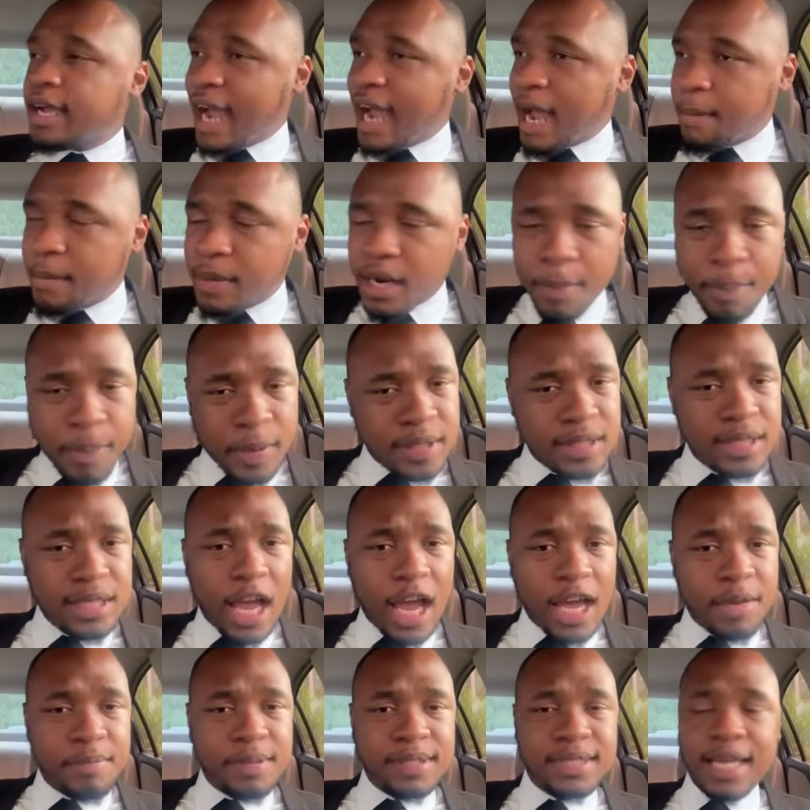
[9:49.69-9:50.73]
Kamala
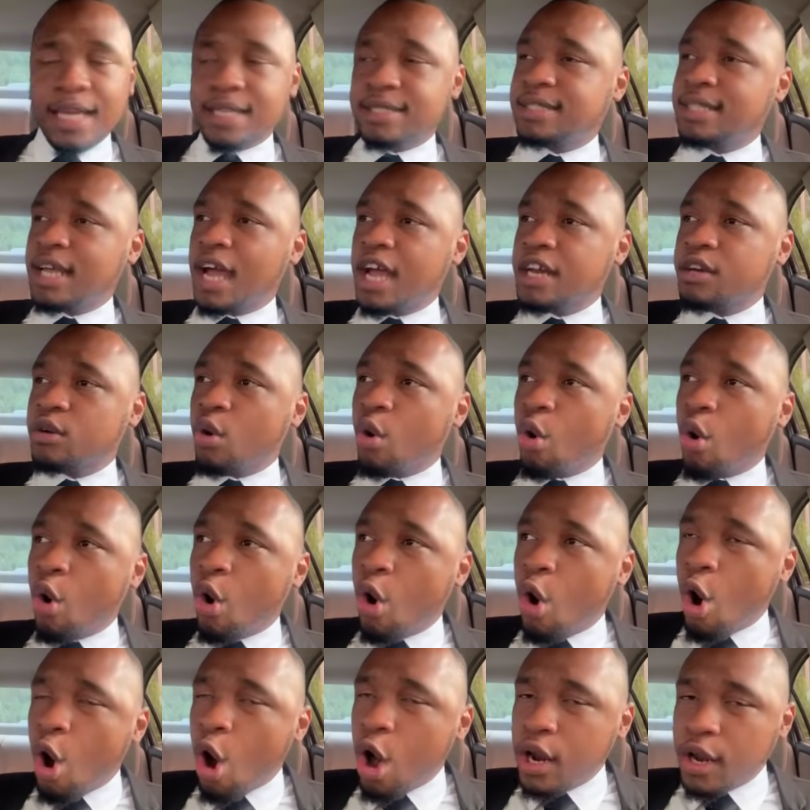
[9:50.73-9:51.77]
Persad-Bissessar and
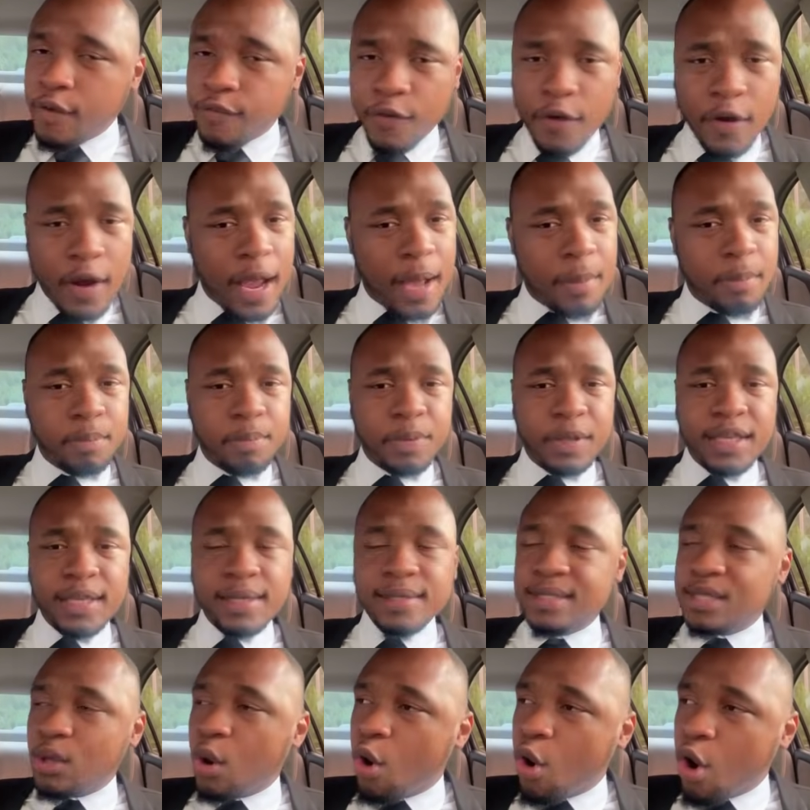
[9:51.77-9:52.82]
all of her
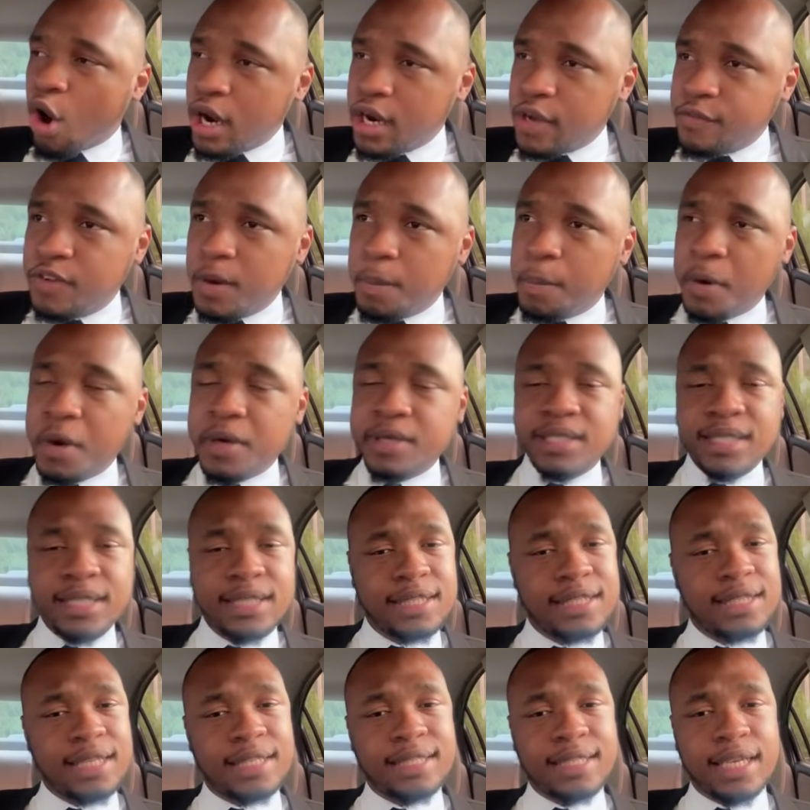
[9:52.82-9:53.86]
MPs, all of the
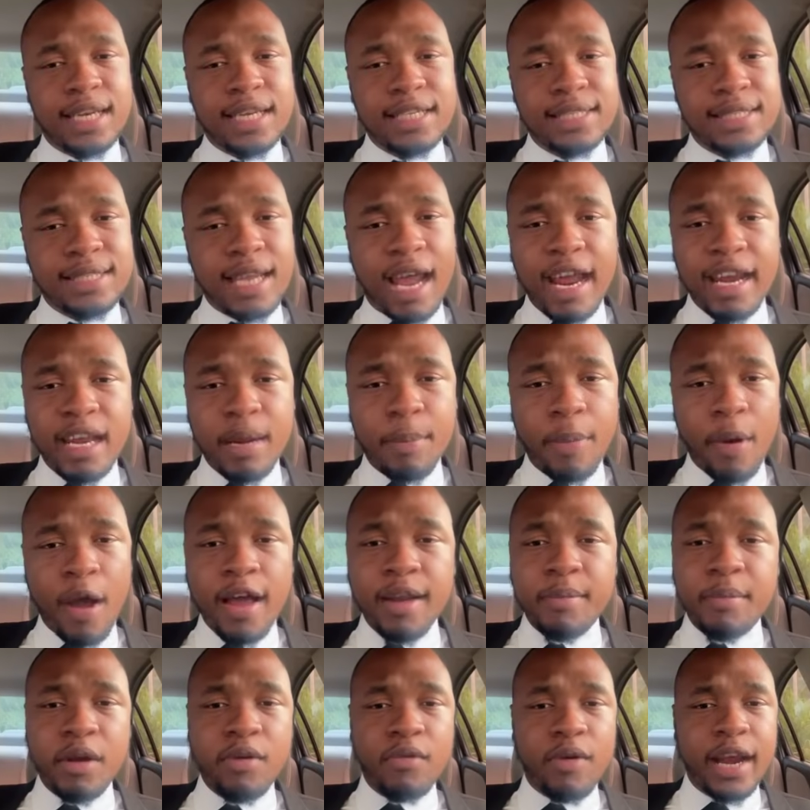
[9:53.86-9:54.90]
persons sitting inside the
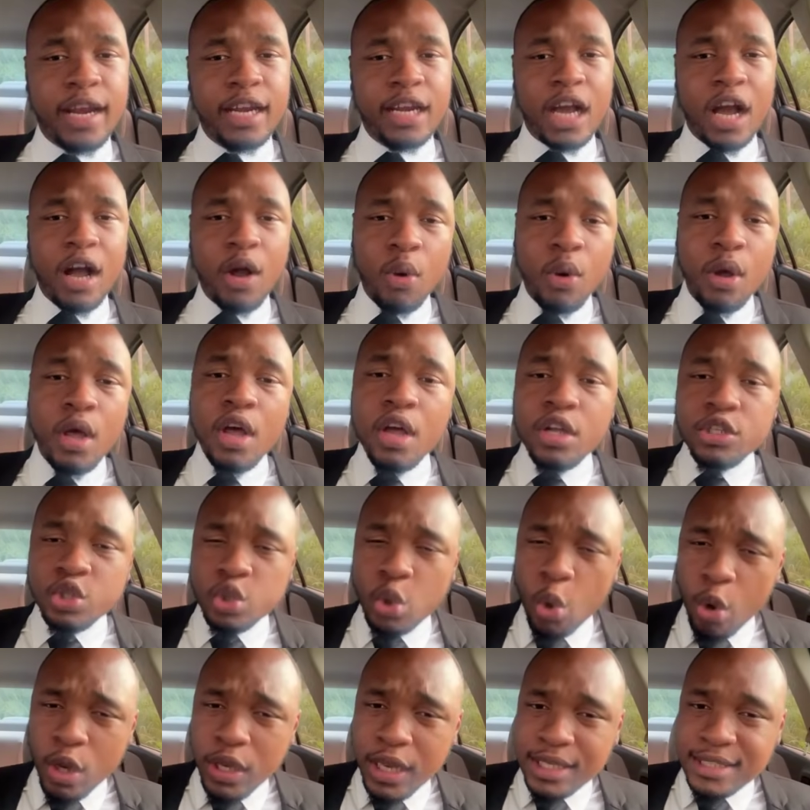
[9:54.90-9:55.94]
parliament right now
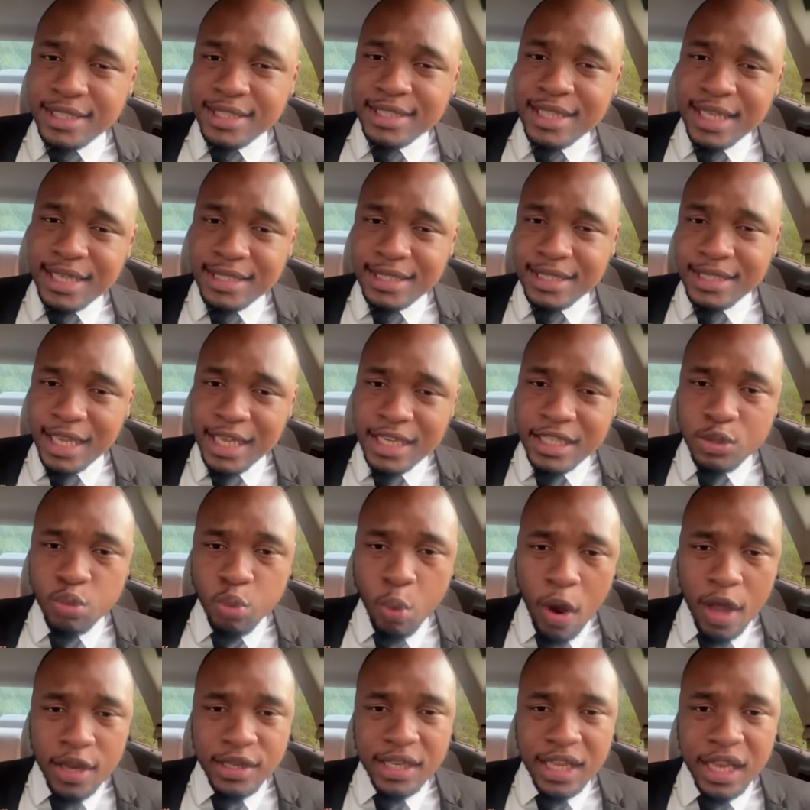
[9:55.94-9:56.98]
told us this is
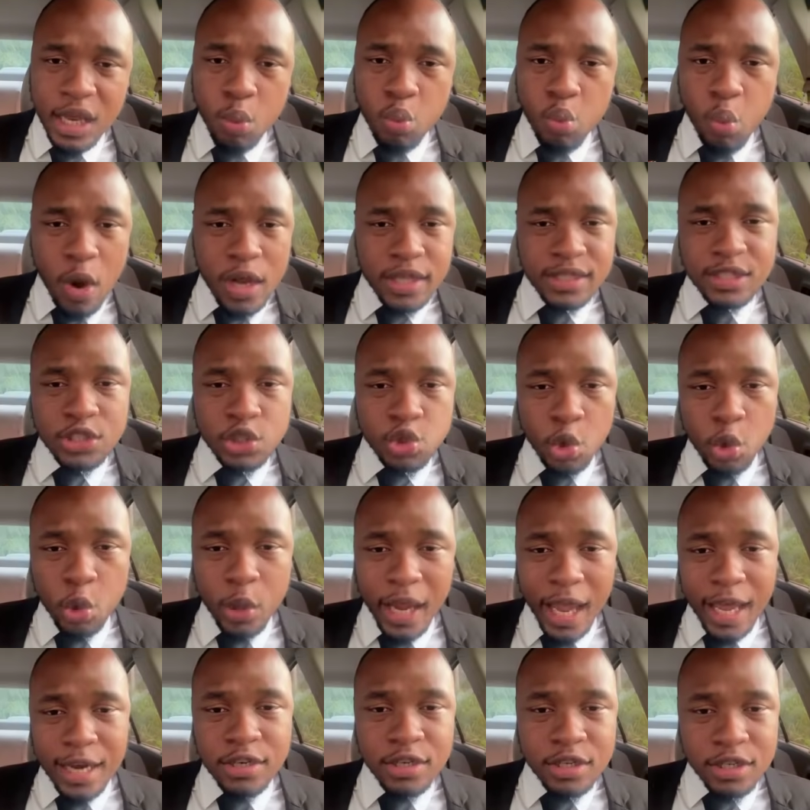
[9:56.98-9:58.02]
what they want to
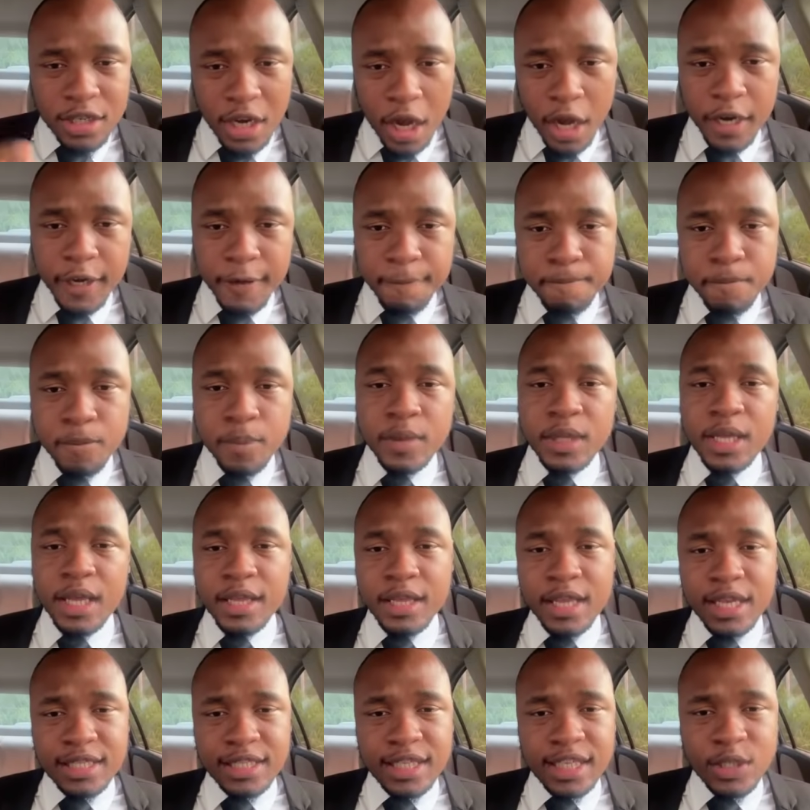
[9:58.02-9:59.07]
get done.
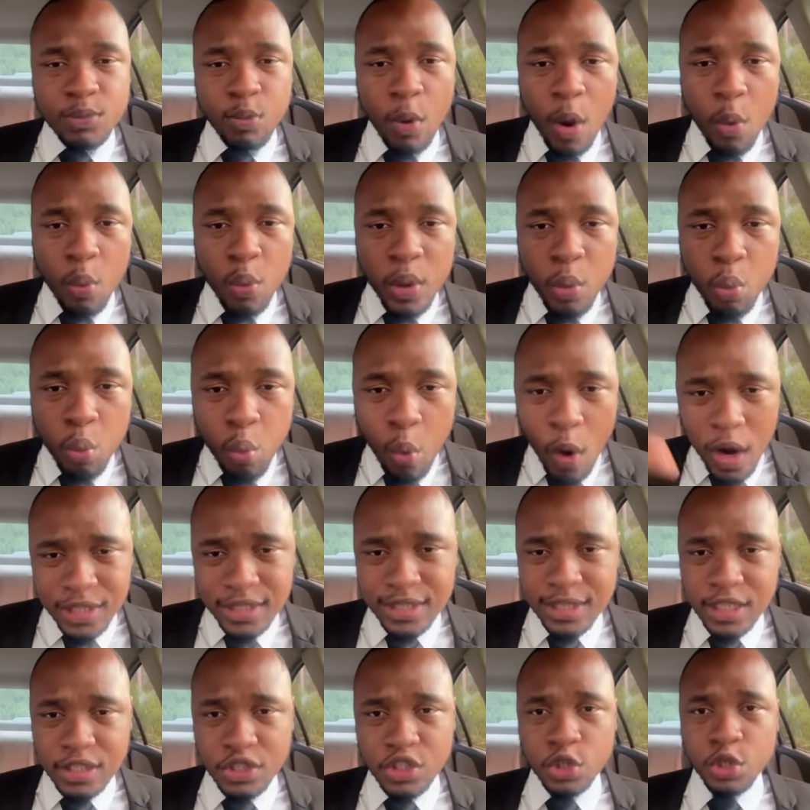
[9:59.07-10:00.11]
This is what we
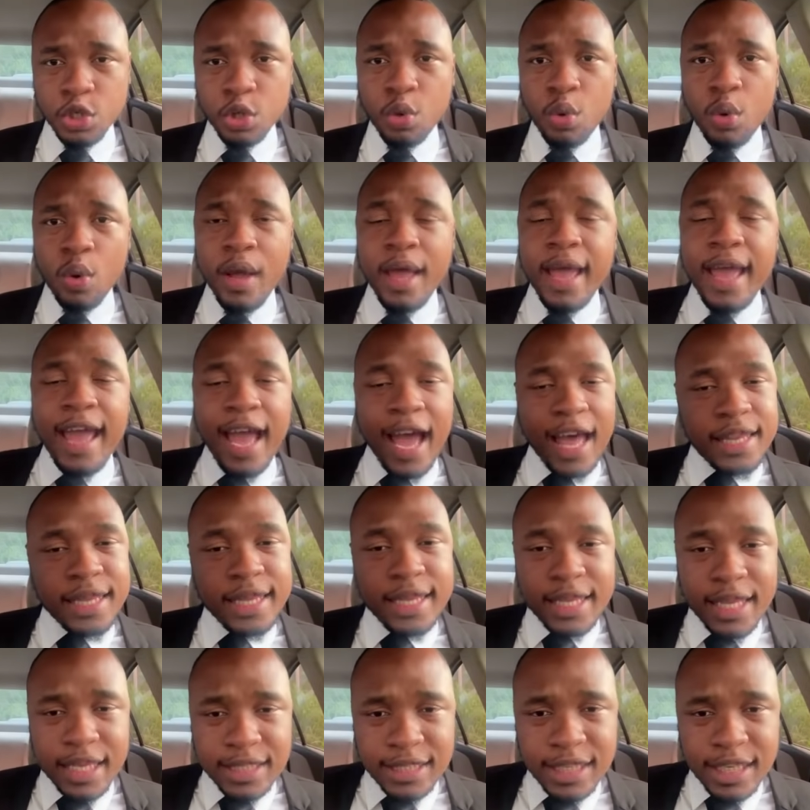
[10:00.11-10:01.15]
wanted to do,
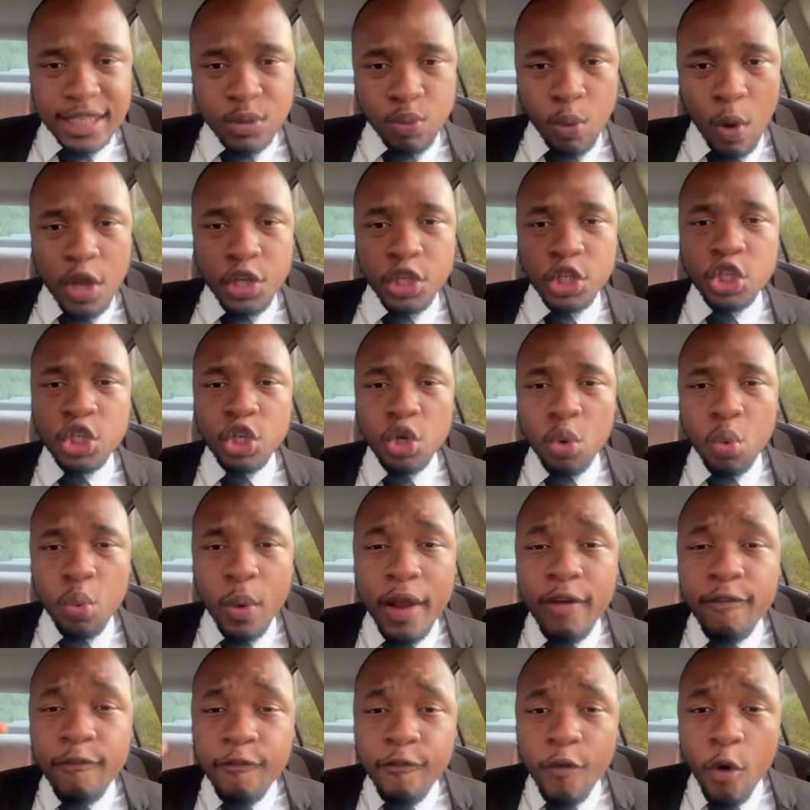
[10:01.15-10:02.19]
and this is what you
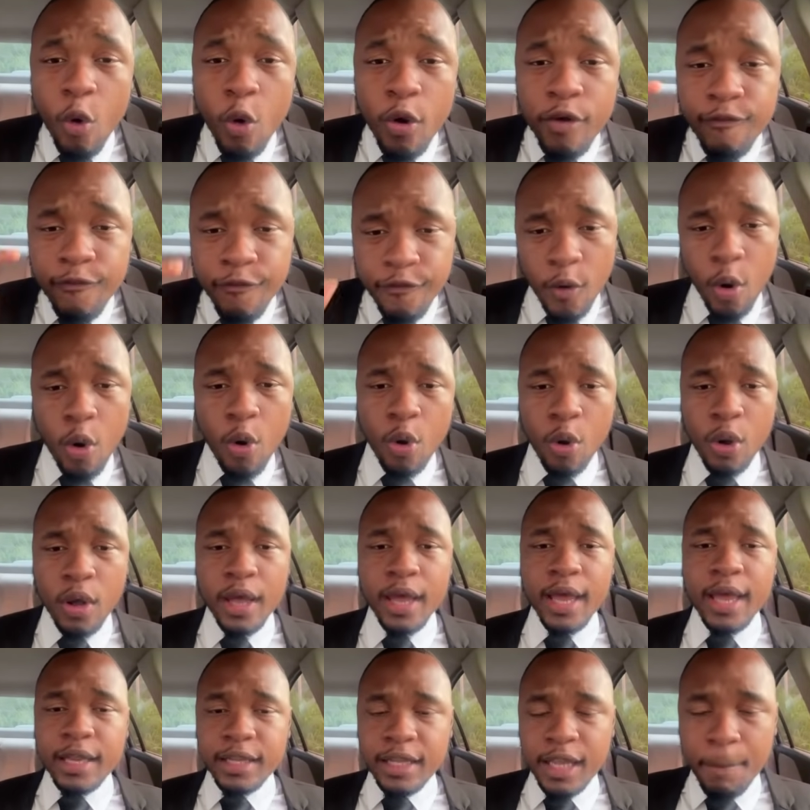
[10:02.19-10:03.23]
will vote for.
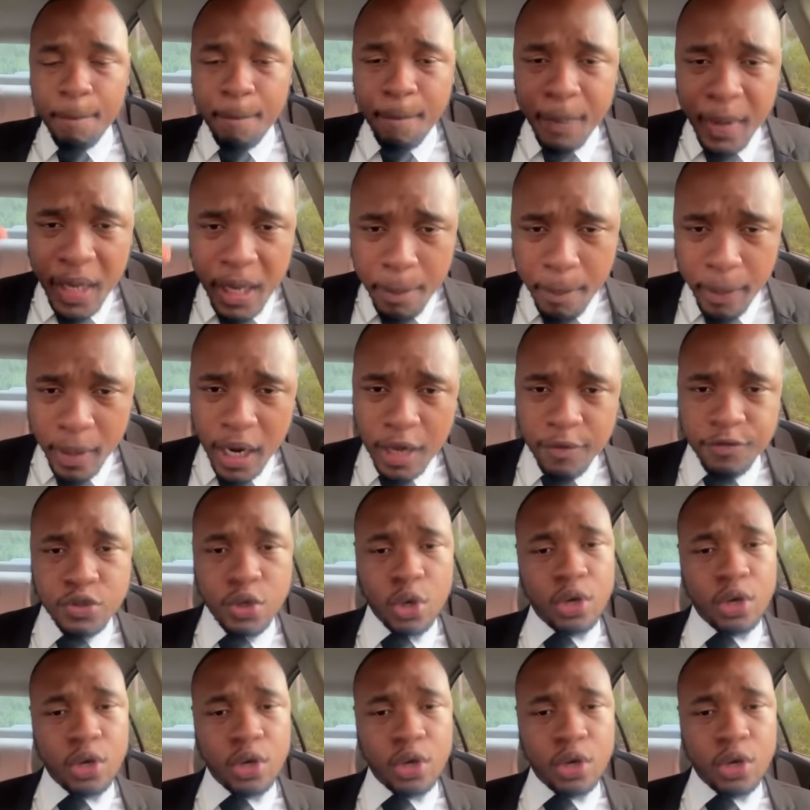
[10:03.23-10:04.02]
The people